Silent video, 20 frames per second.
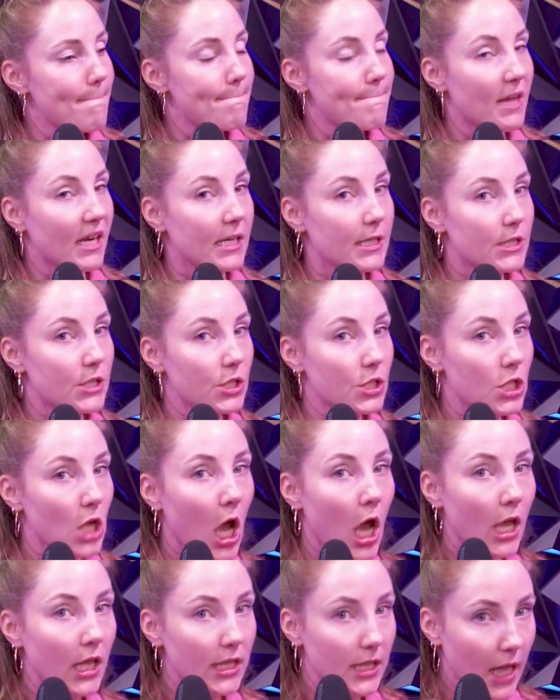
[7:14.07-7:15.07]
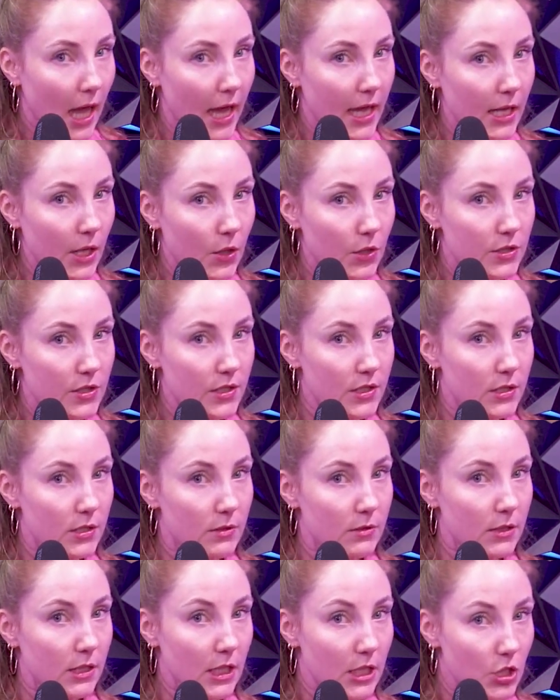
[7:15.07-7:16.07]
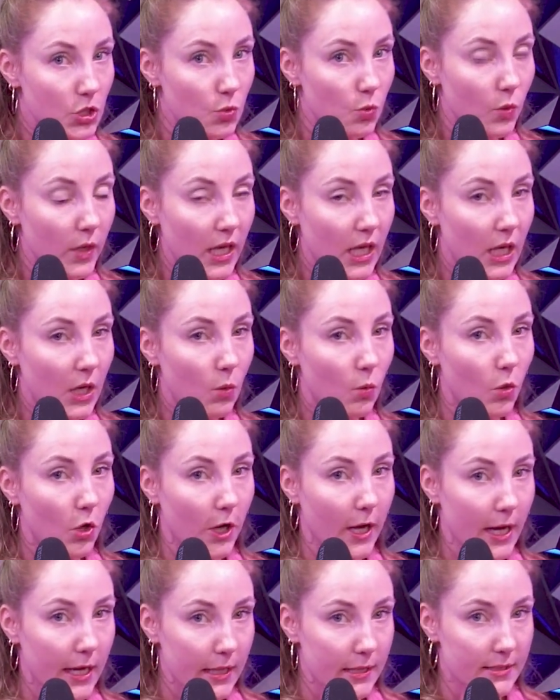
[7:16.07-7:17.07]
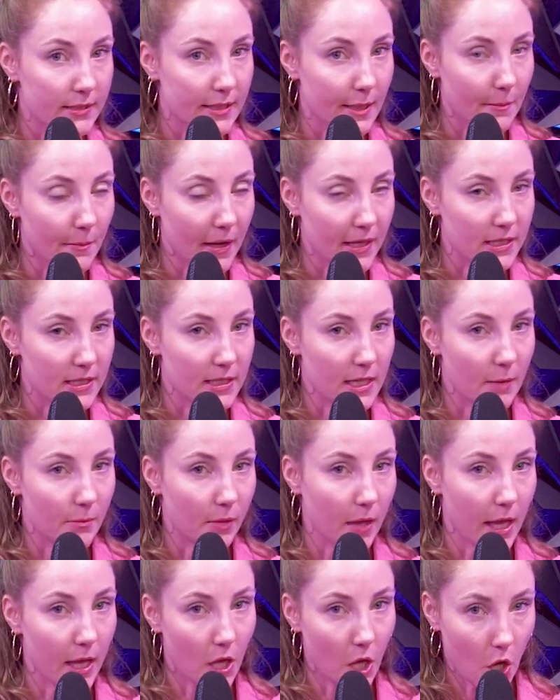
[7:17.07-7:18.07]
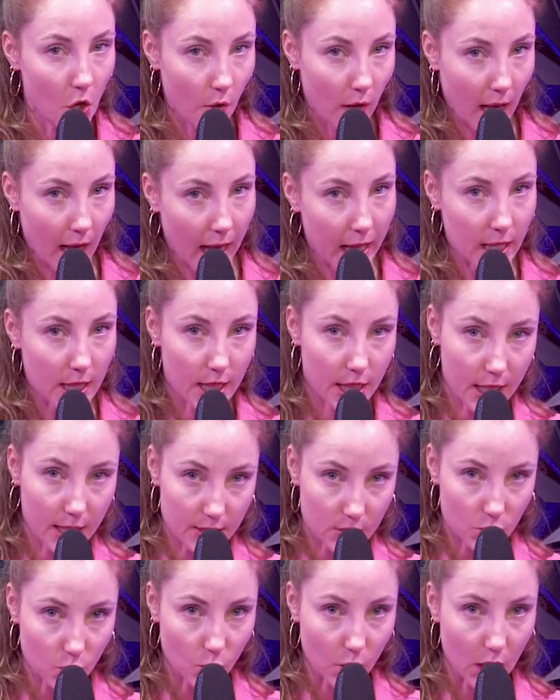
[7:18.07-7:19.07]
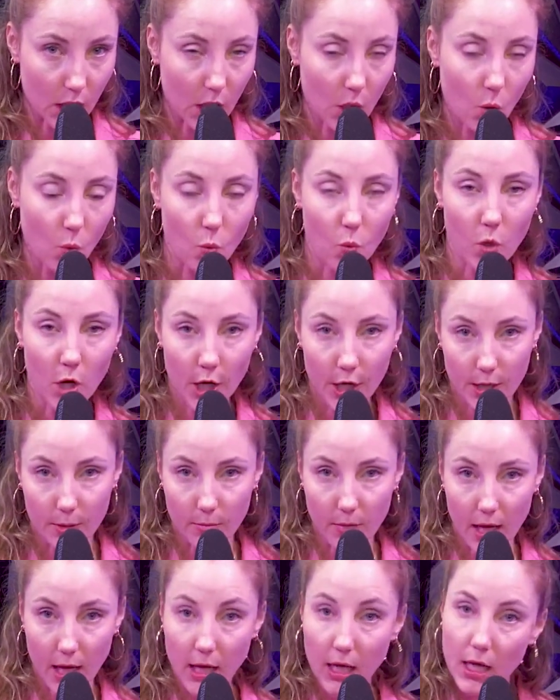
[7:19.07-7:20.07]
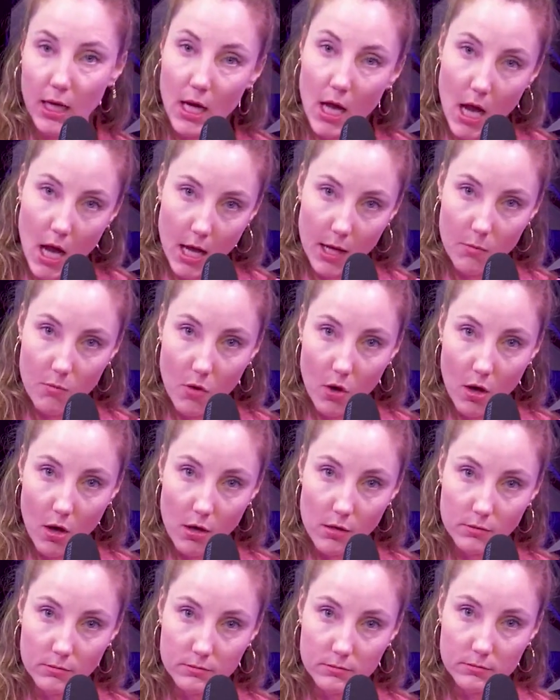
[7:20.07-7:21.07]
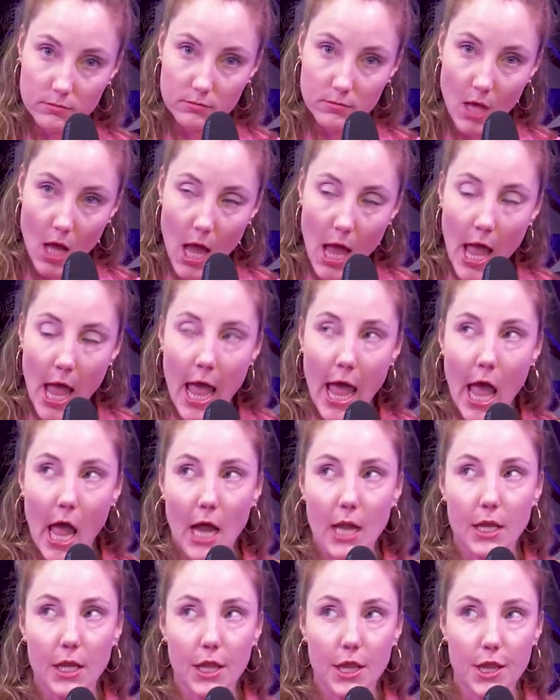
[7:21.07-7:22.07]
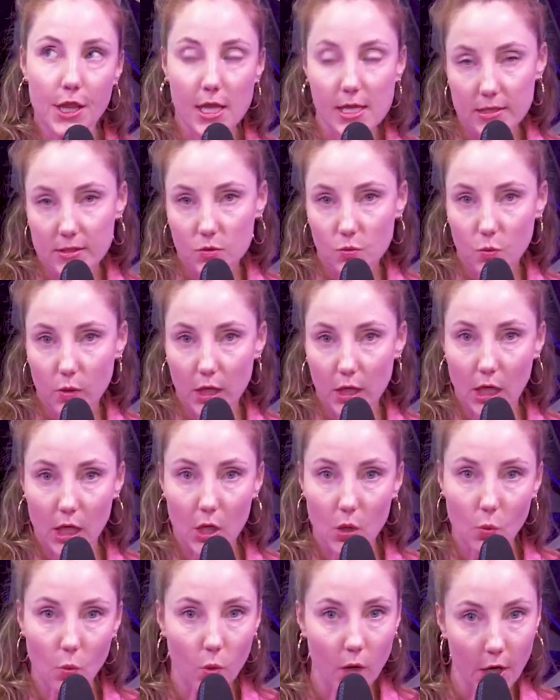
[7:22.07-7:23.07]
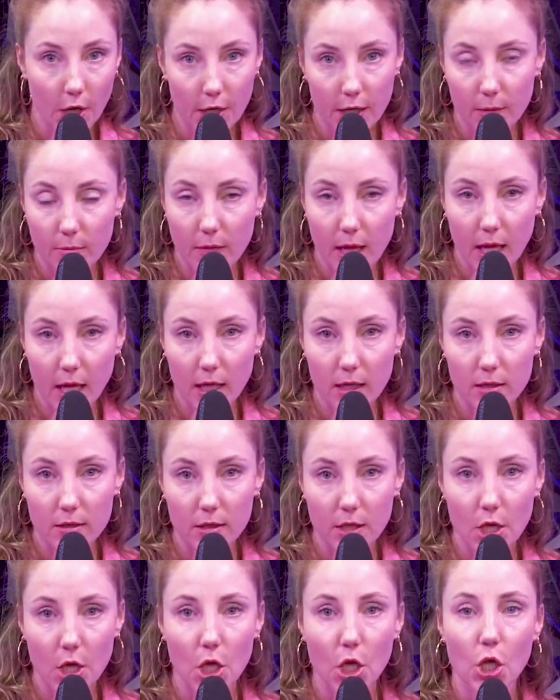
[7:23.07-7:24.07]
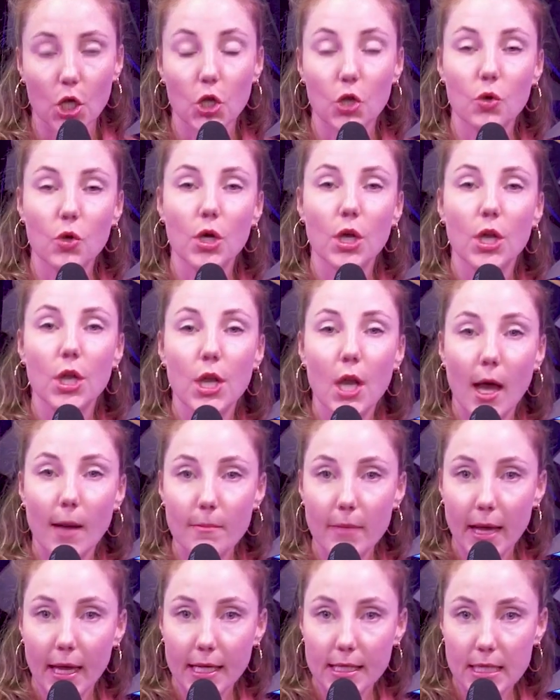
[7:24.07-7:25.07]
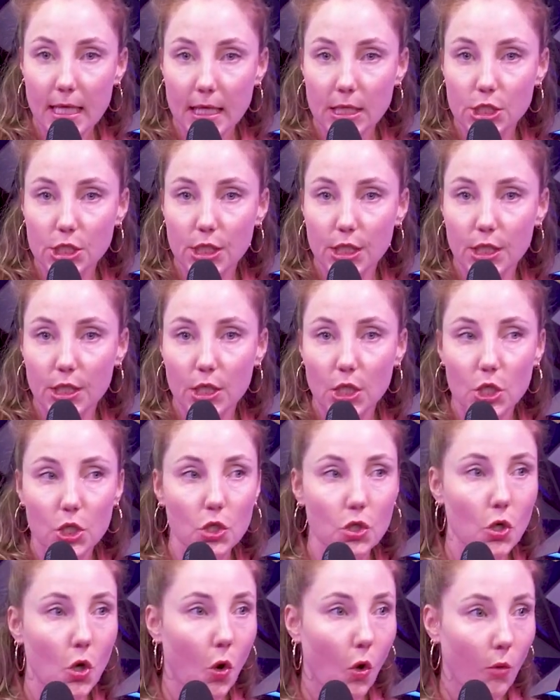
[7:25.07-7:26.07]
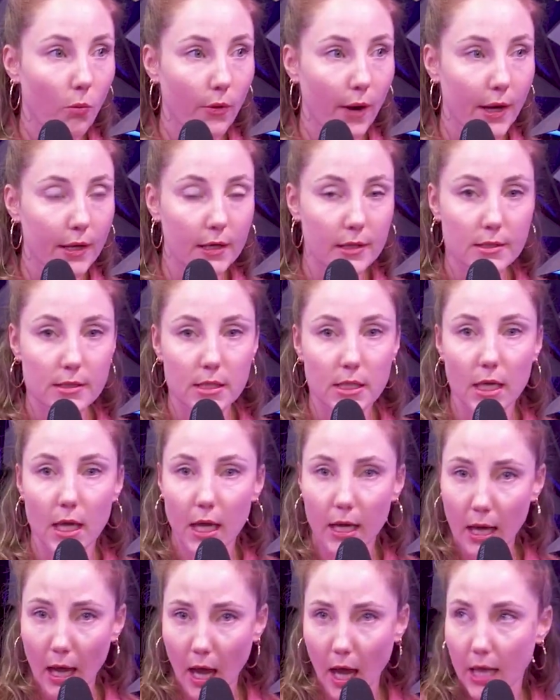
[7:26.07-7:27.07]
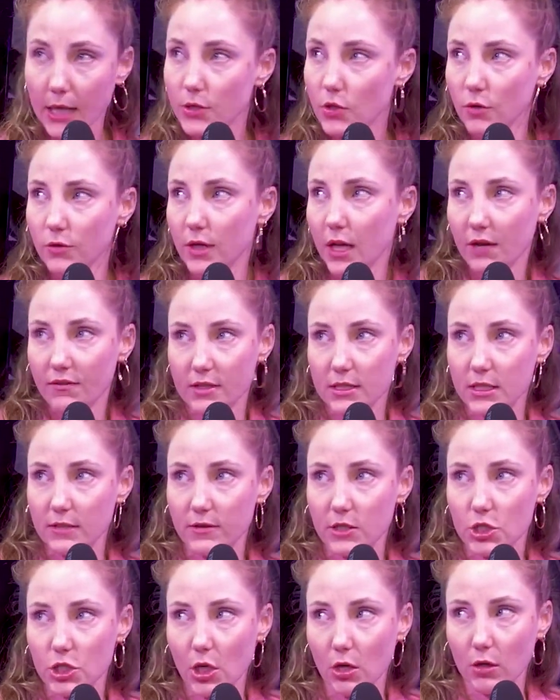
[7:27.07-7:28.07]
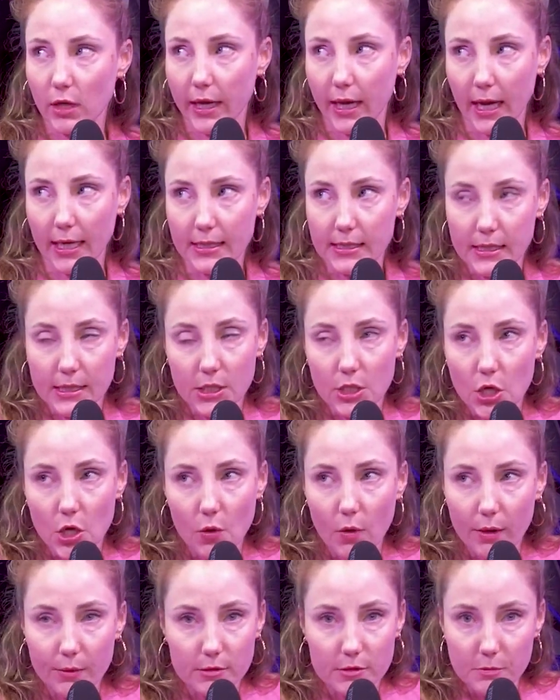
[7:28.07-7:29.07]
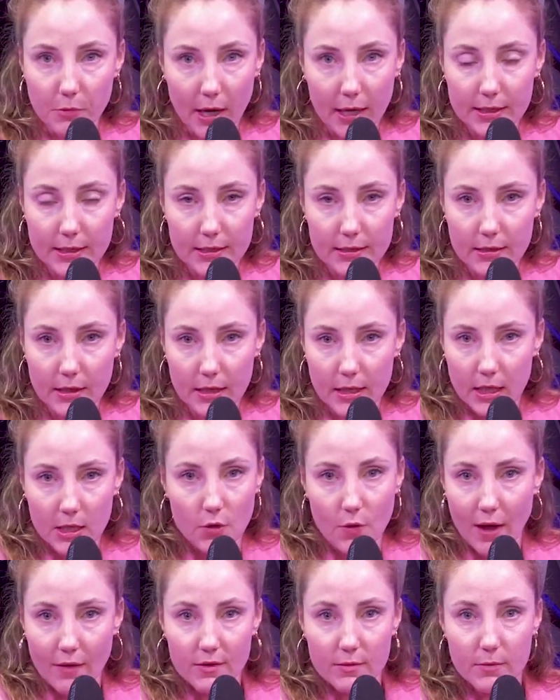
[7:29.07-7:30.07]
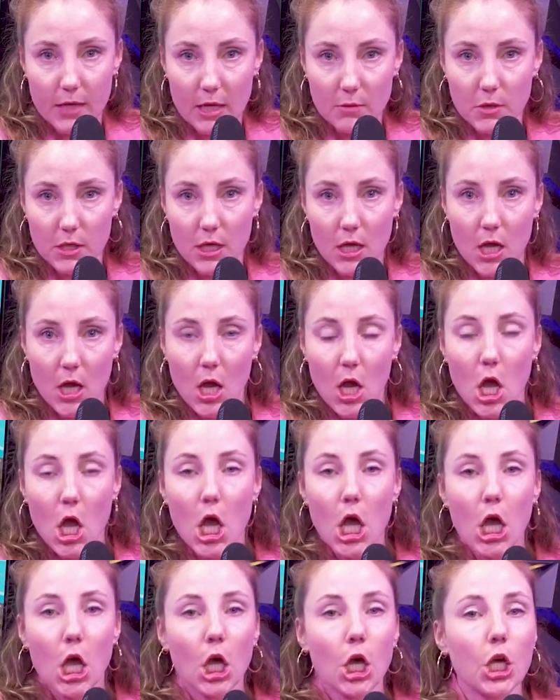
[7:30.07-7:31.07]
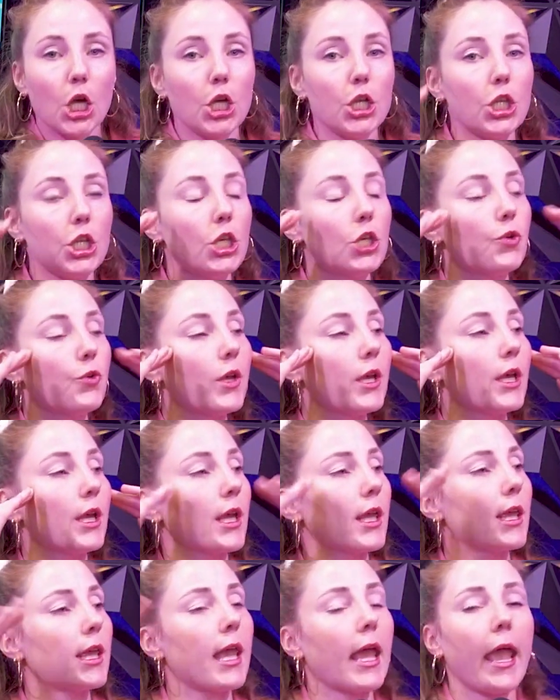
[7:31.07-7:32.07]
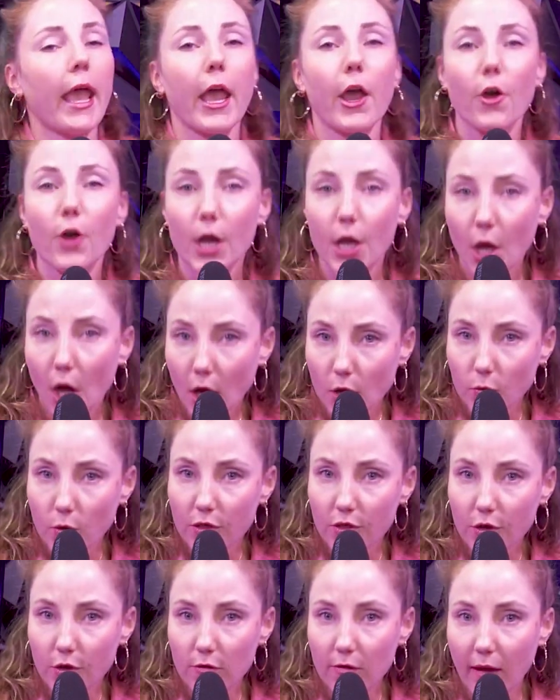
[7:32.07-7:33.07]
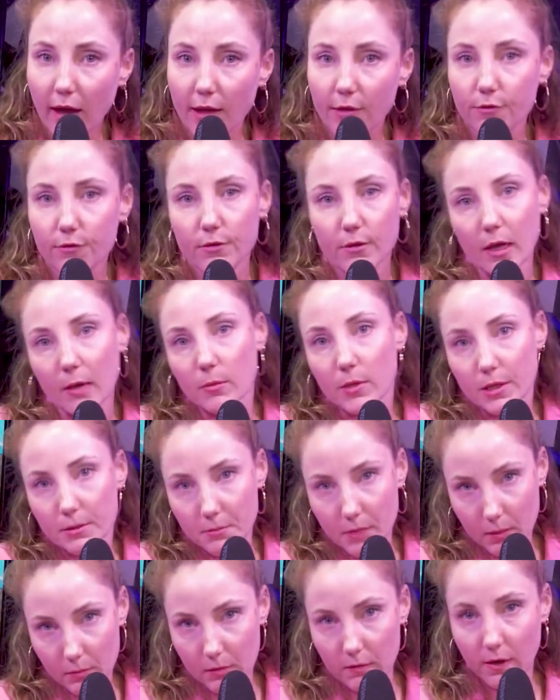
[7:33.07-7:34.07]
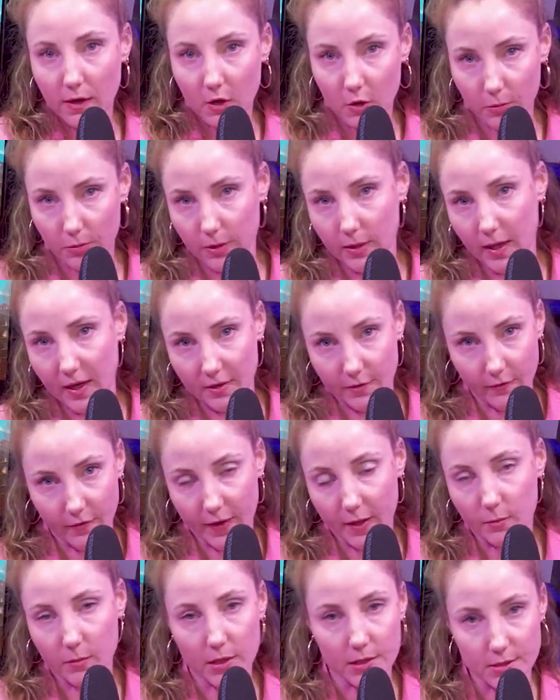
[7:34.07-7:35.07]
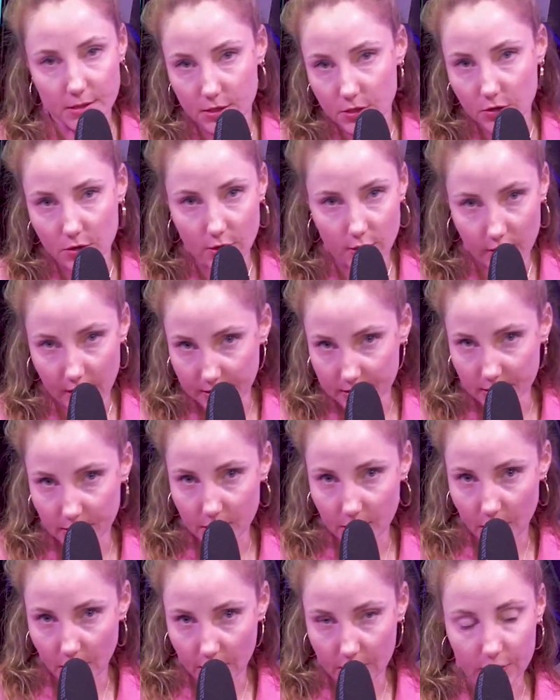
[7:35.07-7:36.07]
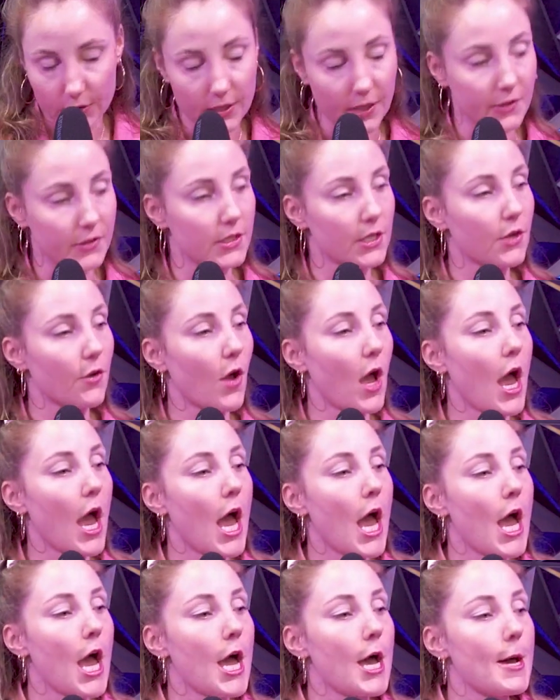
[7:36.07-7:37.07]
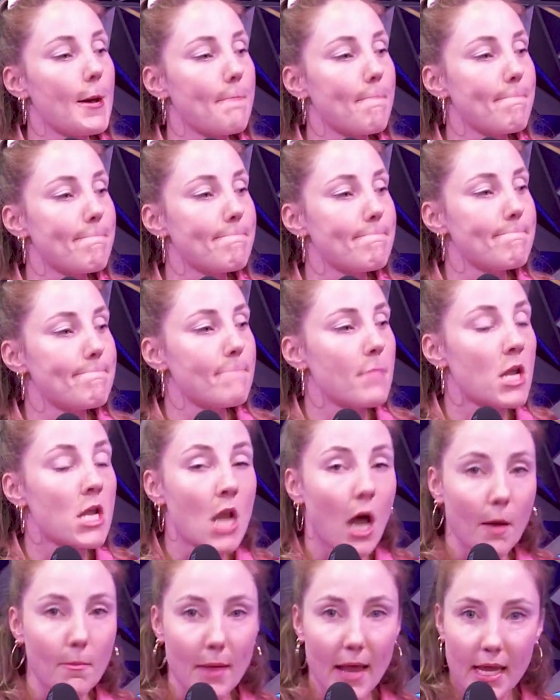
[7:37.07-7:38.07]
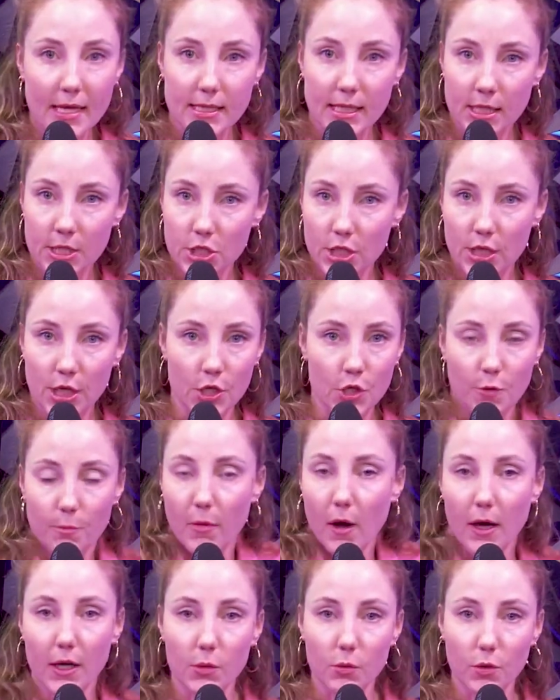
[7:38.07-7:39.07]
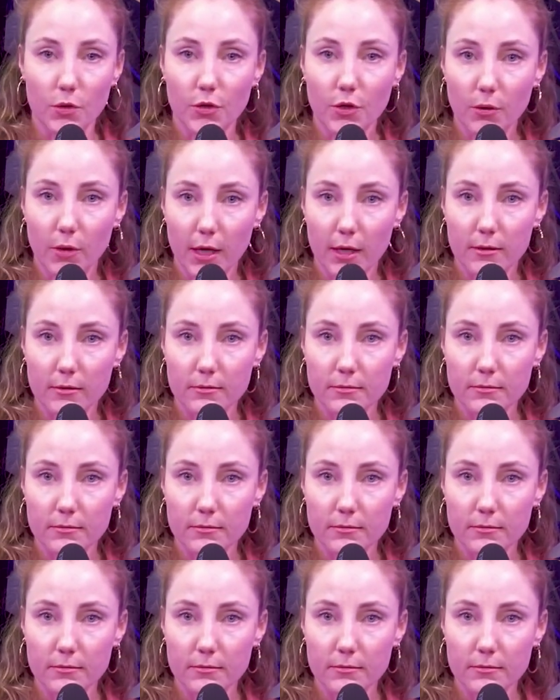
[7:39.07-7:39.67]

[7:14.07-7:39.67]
But it's not like each week we're getting step by step like, okay, this week we're going to make an eyeball. And this week we're going to make, you could not pay attention your whole pregnancy. And don't they have a TV show like I didn't know I was pregnant and then you have a baby? You can carry on with your life. I mean, maybe take your prenatal vitamins and do the things that the doctor tells you. Not pay attention and your body will do it.